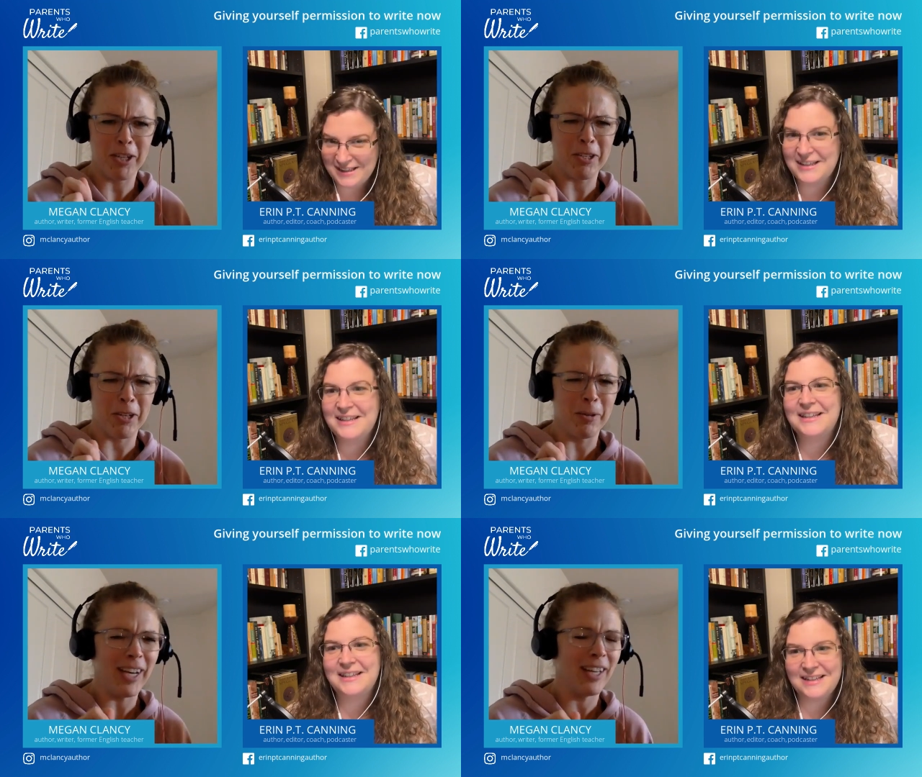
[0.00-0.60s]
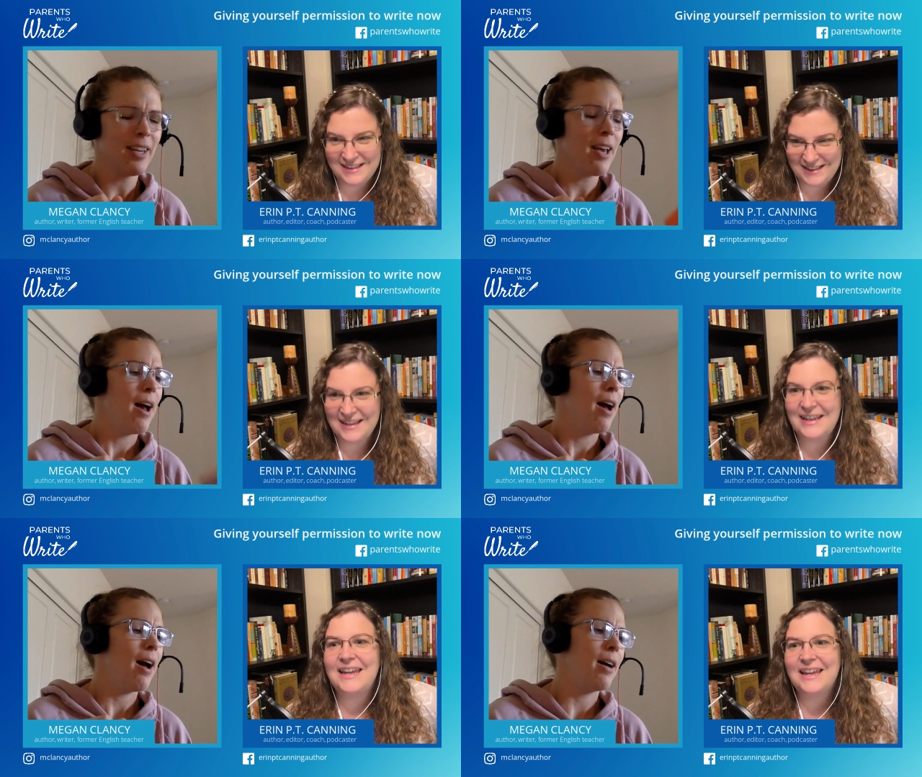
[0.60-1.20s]
Speaker 1: work so well.
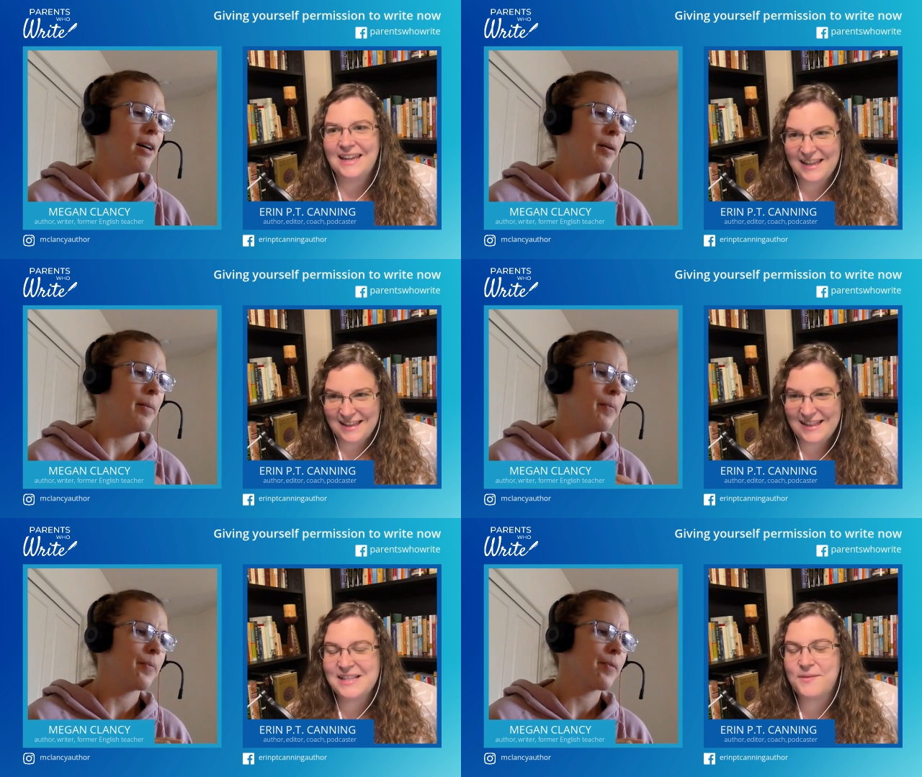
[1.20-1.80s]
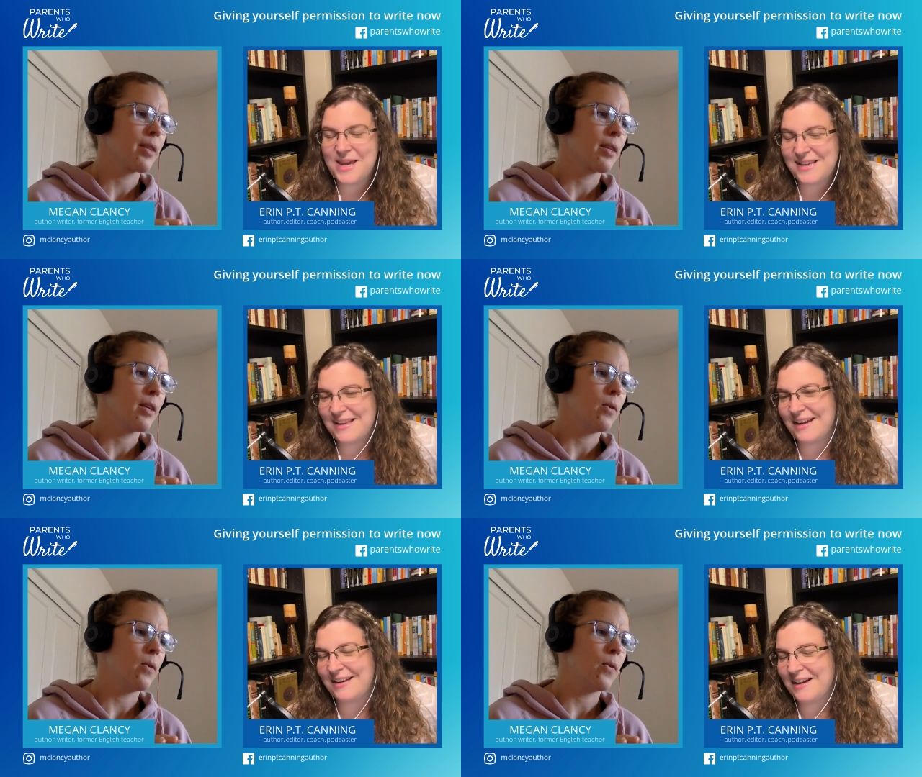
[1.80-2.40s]
Speaker 2: Um, That's
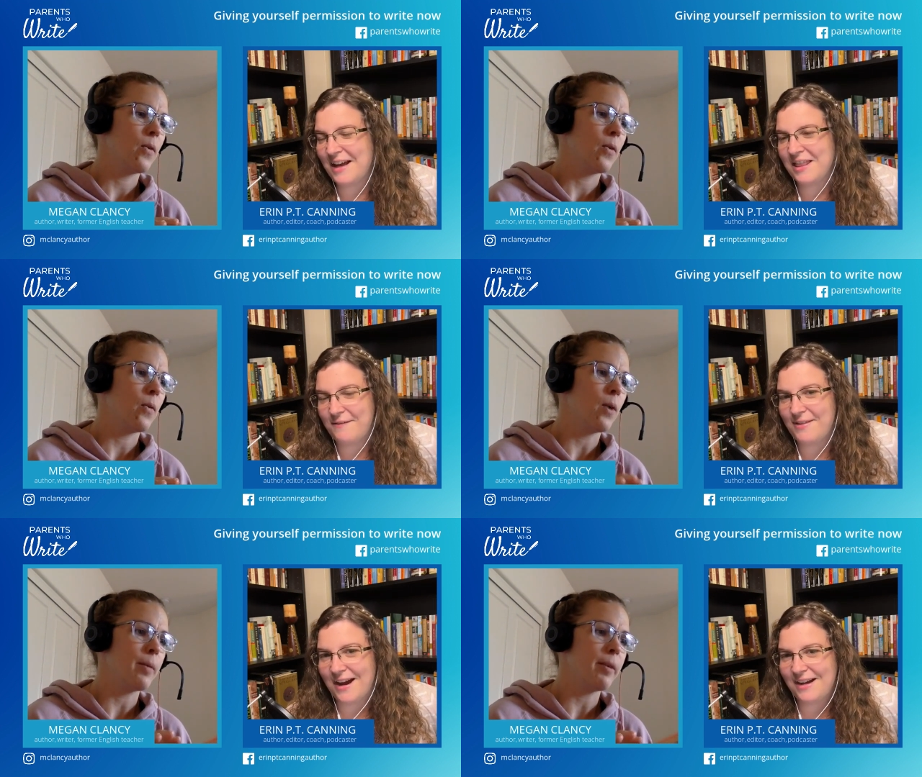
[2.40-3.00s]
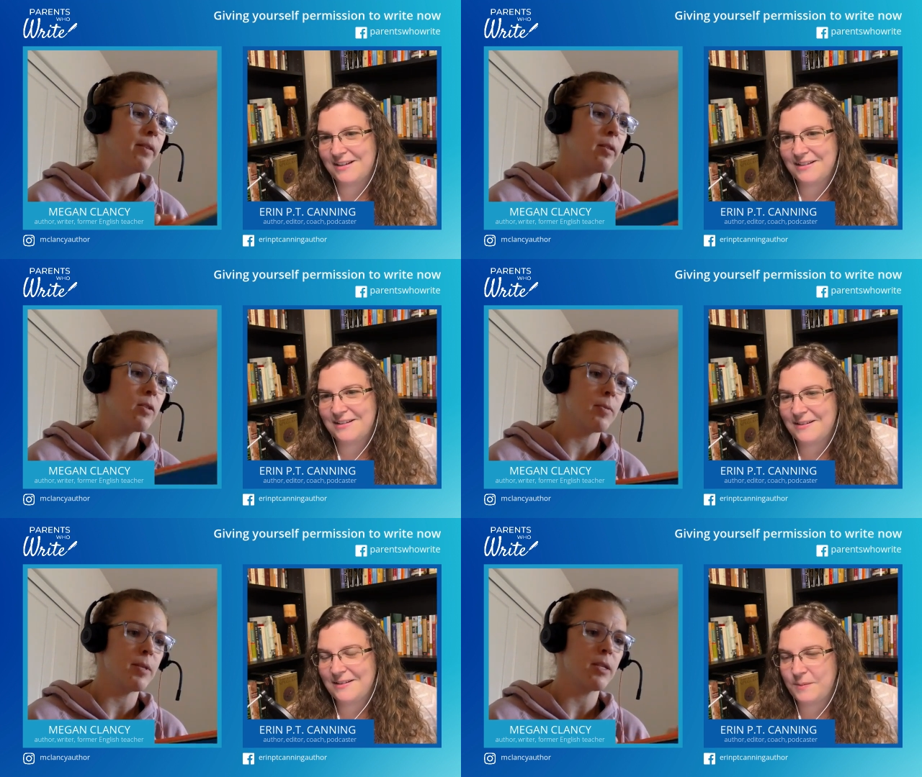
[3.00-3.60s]
amazing. I love that. One of my
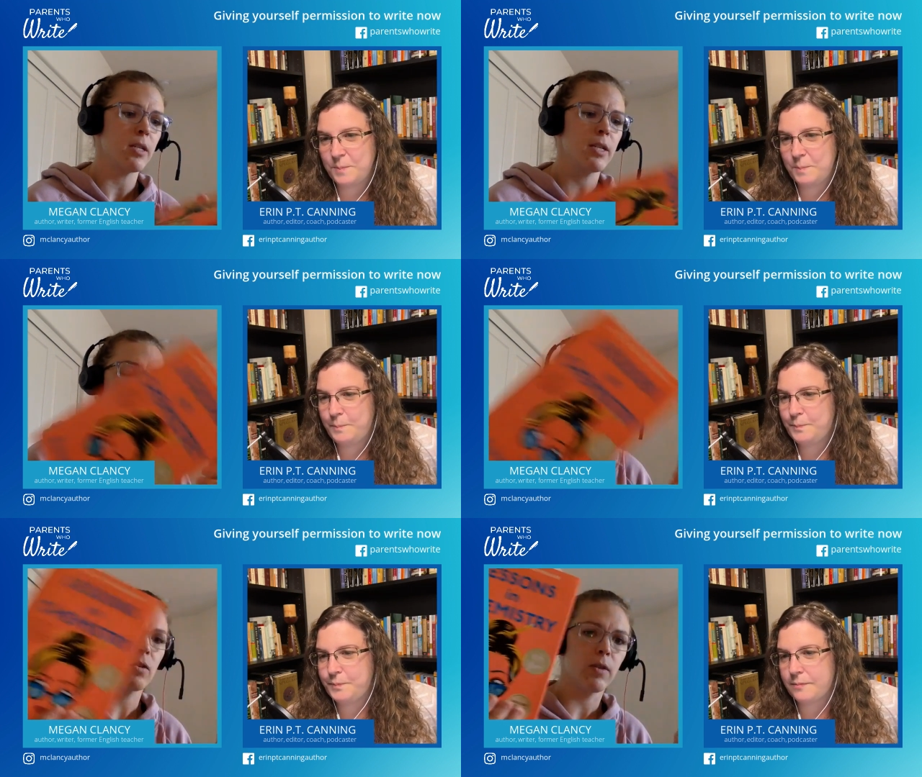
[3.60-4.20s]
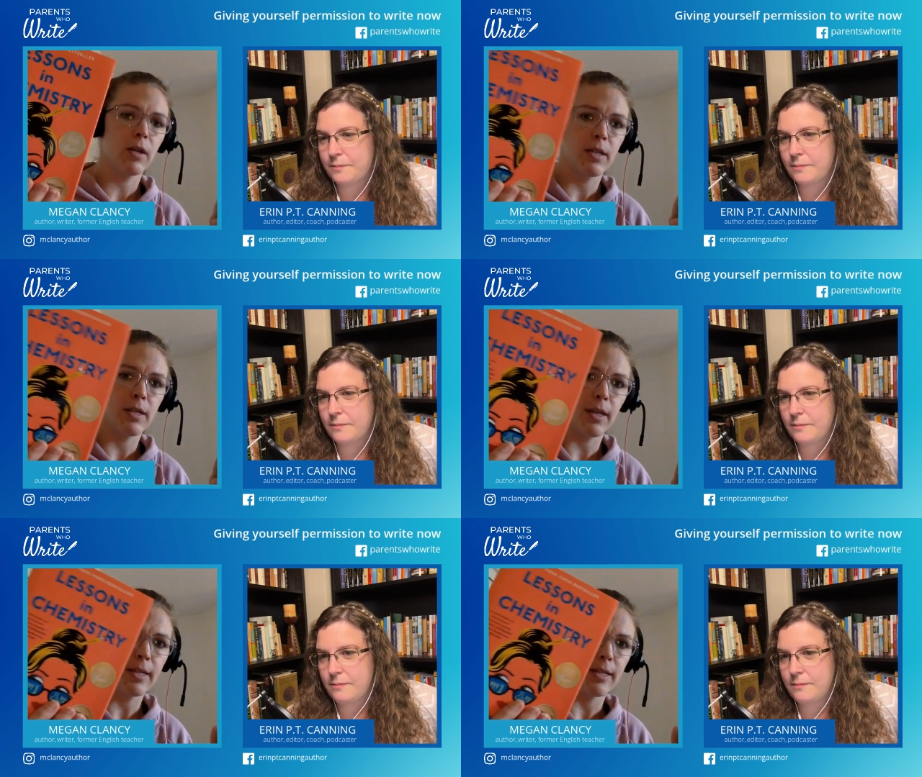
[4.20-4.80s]
Speaker 1: favorites from this year so
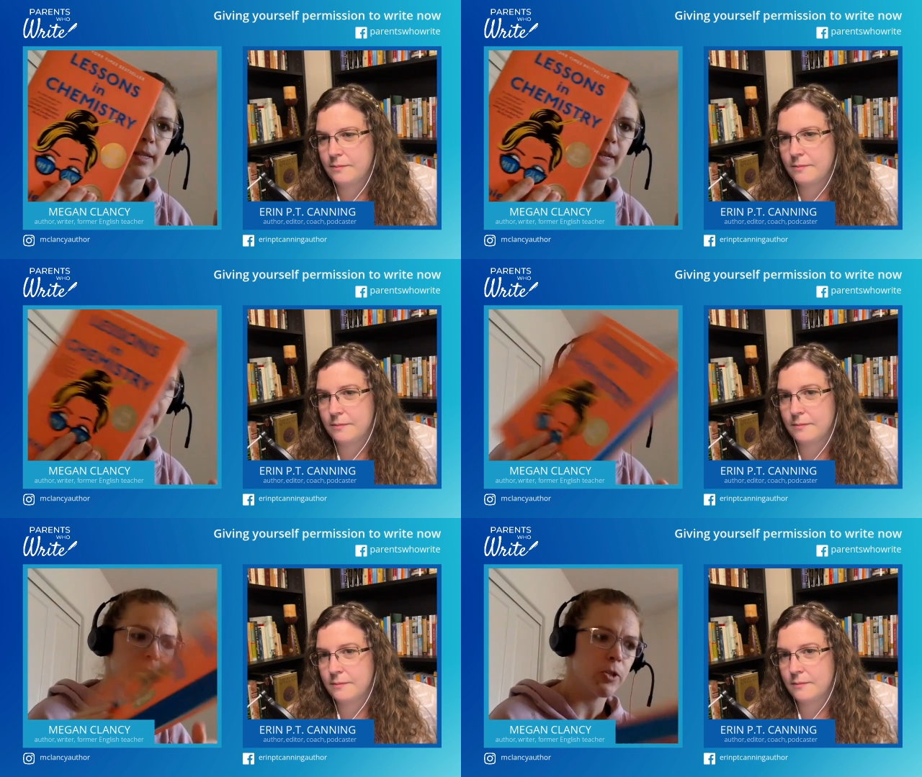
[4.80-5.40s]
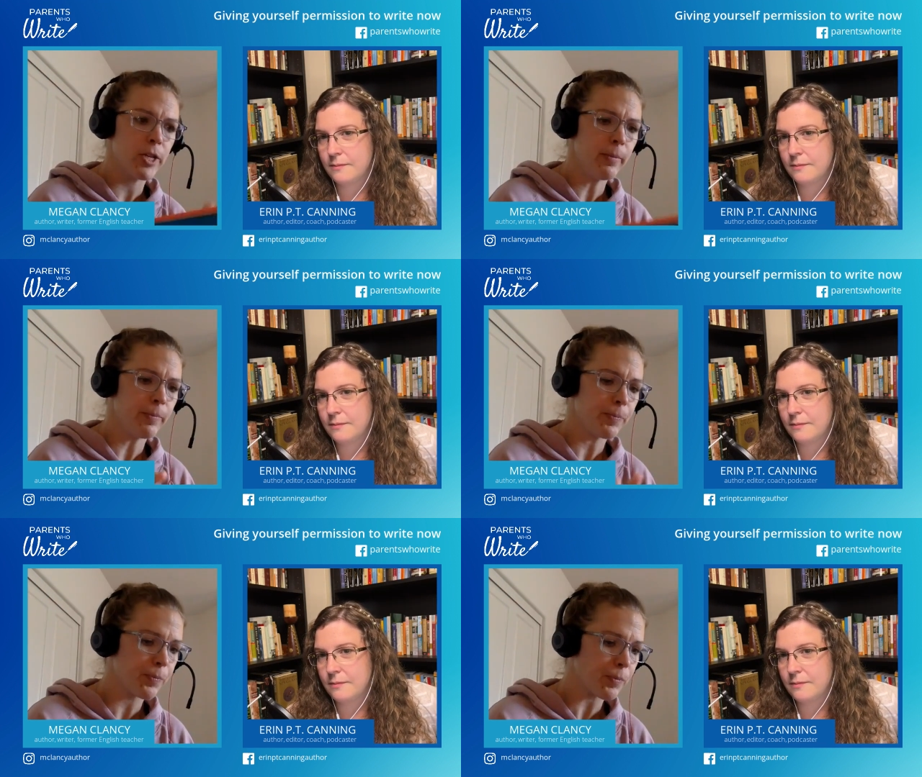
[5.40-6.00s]
far is Lessons in
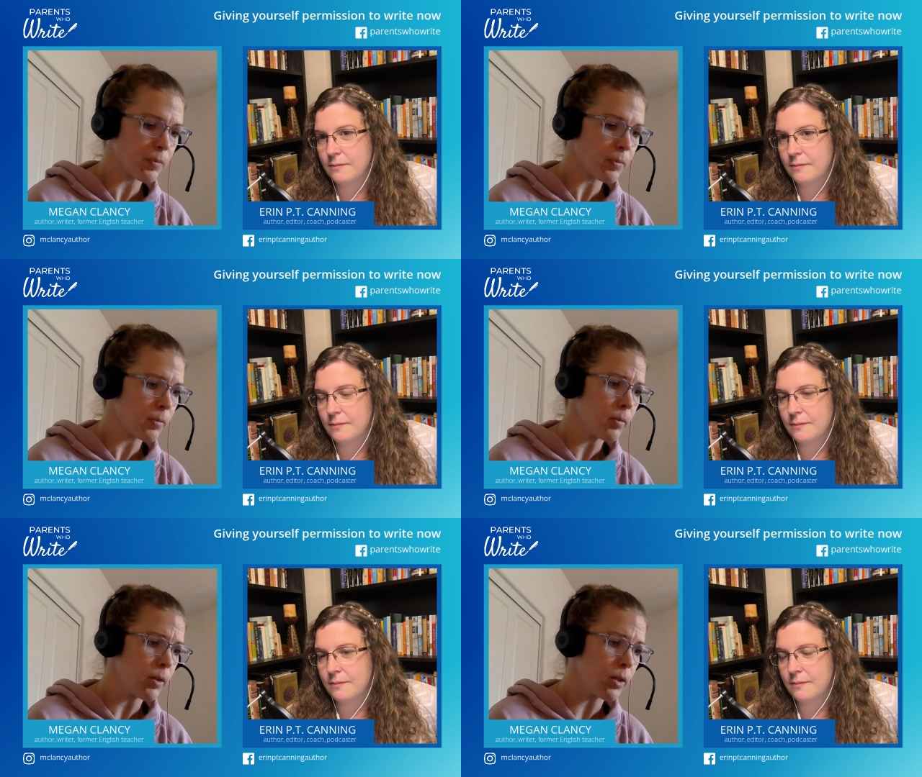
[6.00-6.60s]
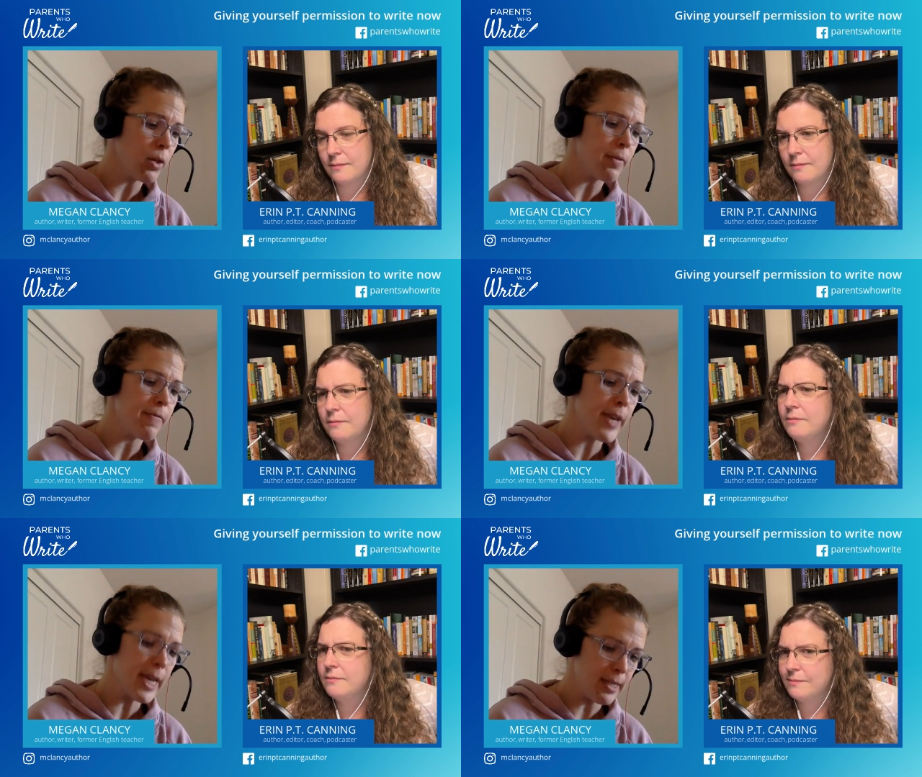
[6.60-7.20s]
Chemistry.
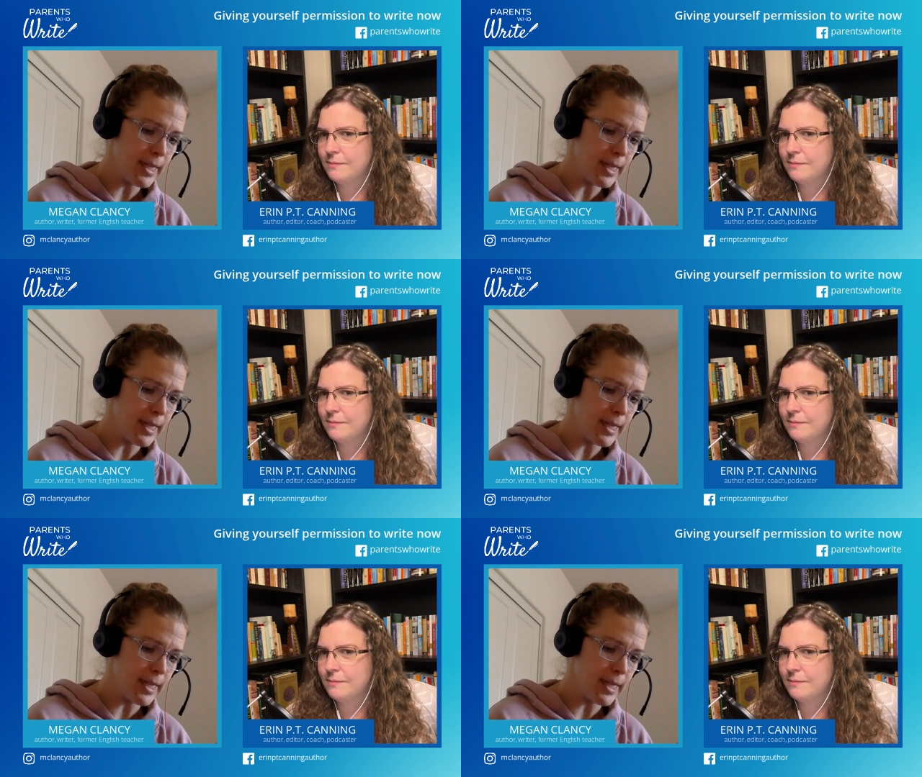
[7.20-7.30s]
Mm.